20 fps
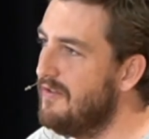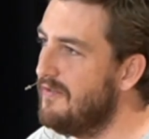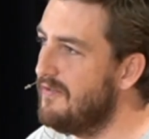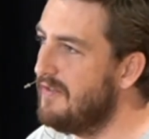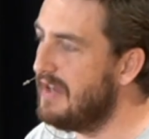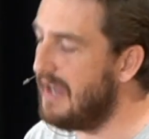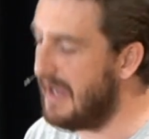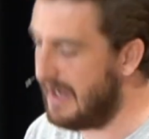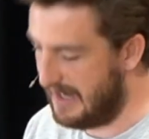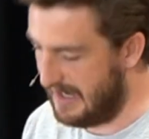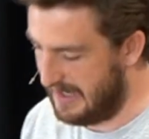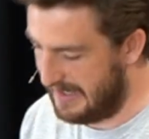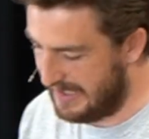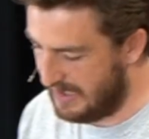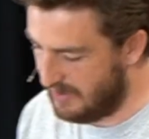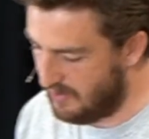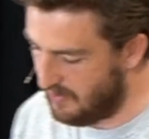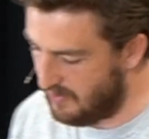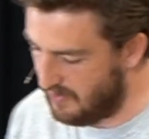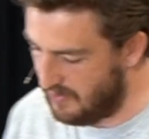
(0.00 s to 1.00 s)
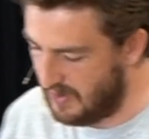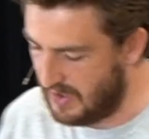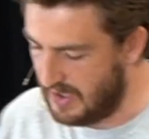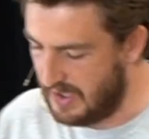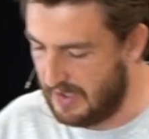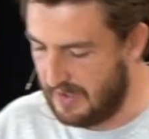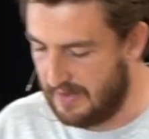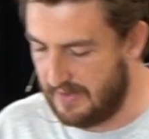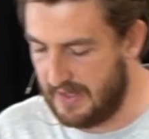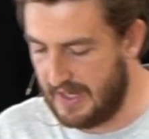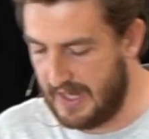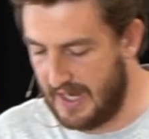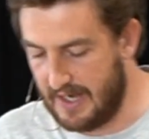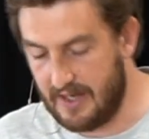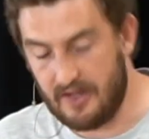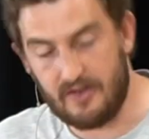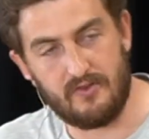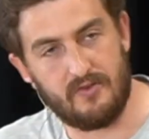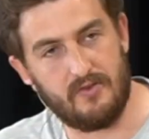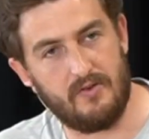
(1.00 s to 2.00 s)
of gain or the
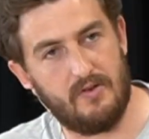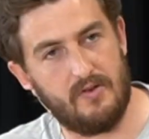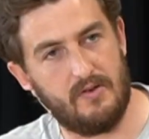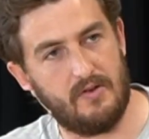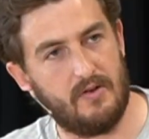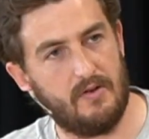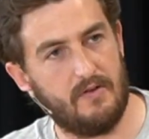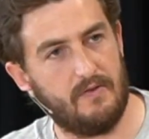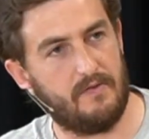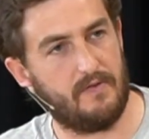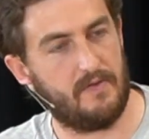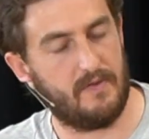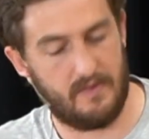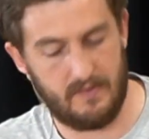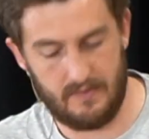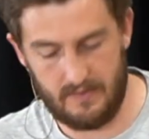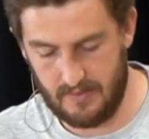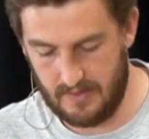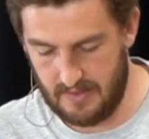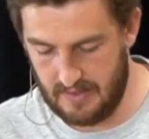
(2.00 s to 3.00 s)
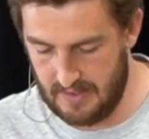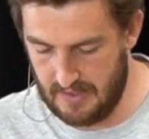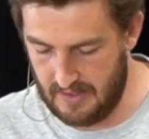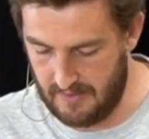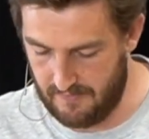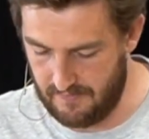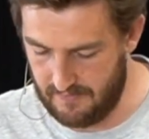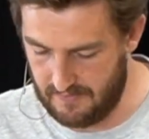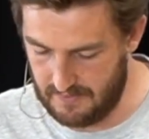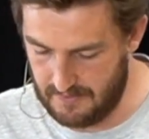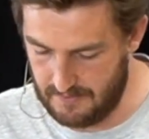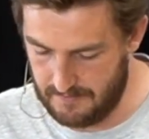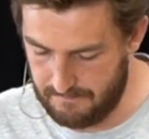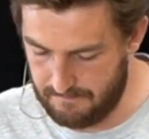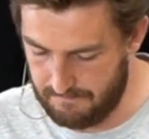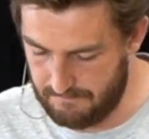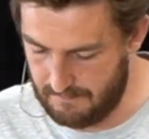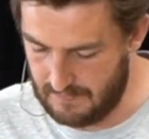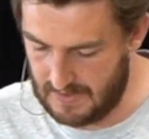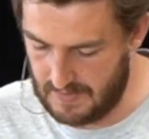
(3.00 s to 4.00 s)
attitude of gift.
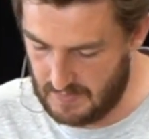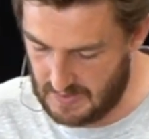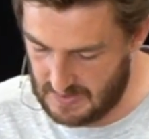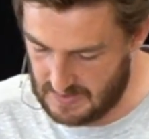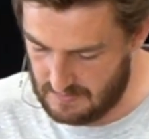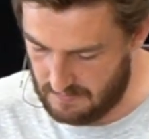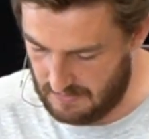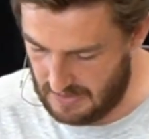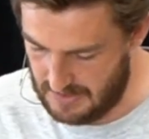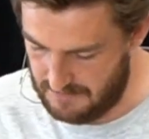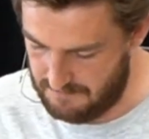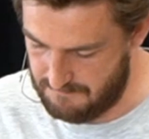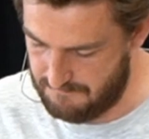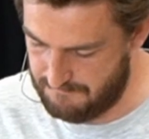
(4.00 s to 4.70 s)
Let me explain.